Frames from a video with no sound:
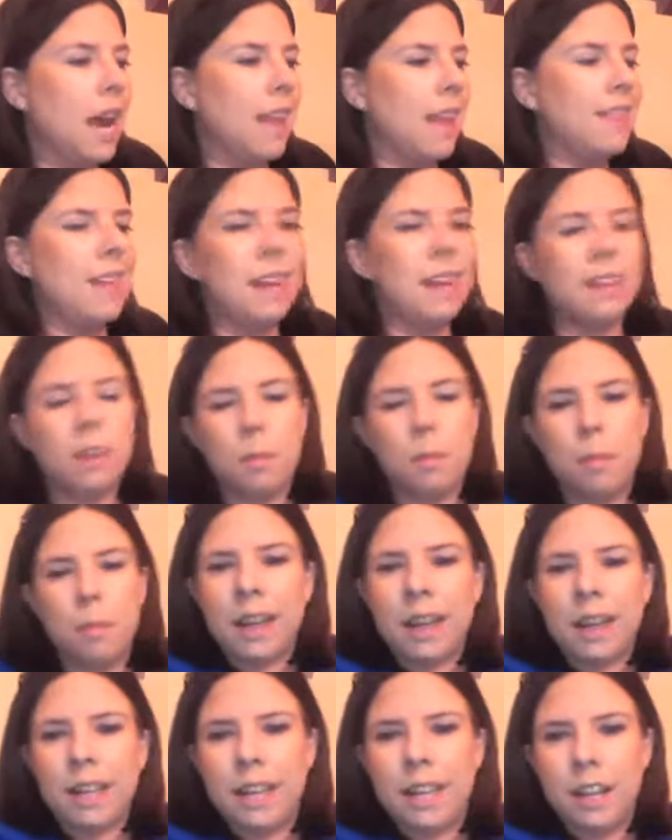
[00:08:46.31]
And then at the
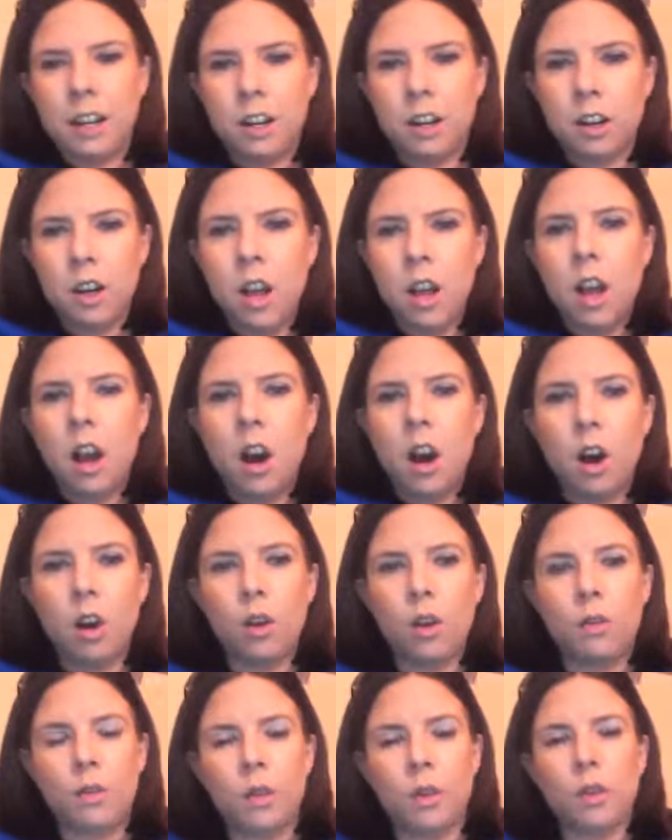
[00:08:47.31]
back here,
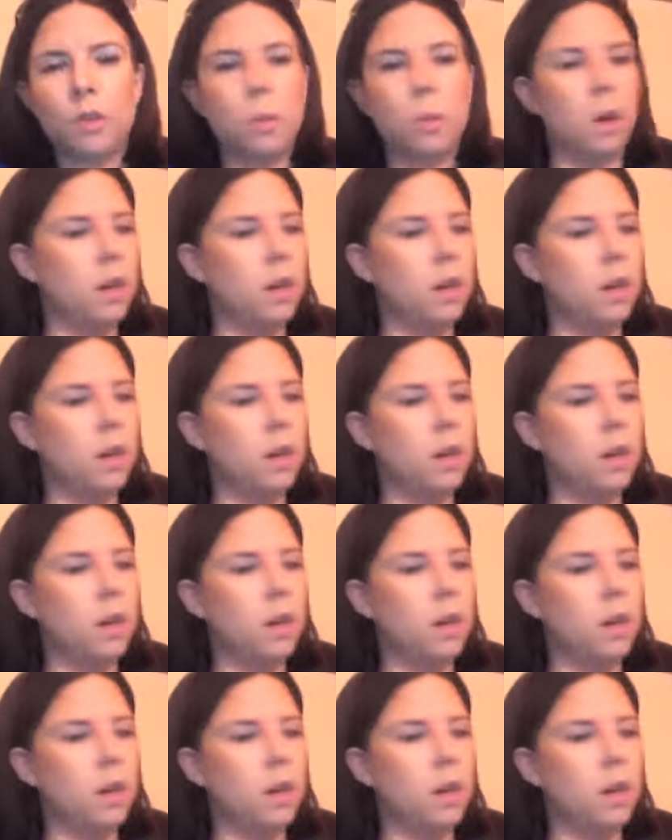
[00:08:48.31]
all of those